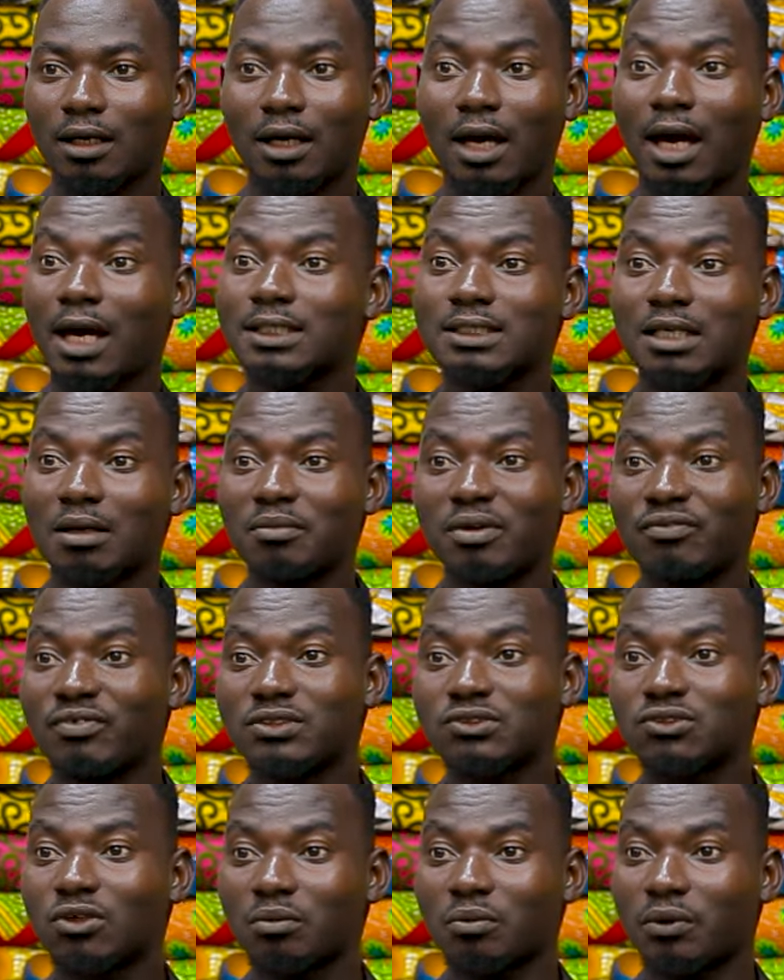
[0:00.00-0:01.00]
guys, I'm
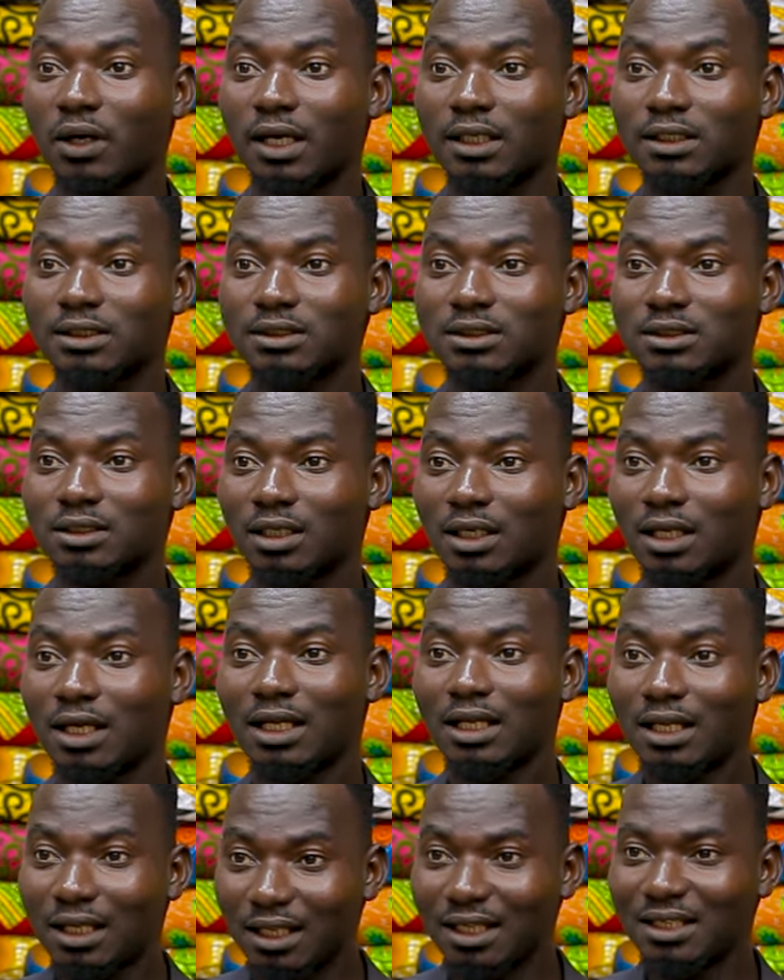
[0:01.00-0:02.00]
even surprised
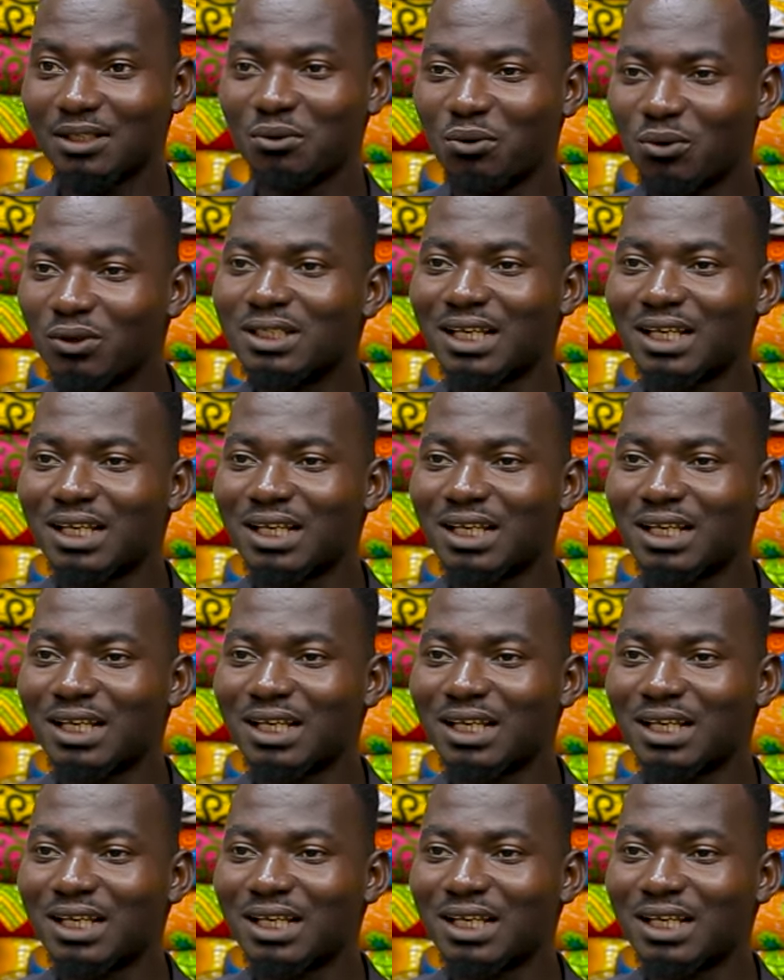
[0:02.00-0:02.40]
a lady who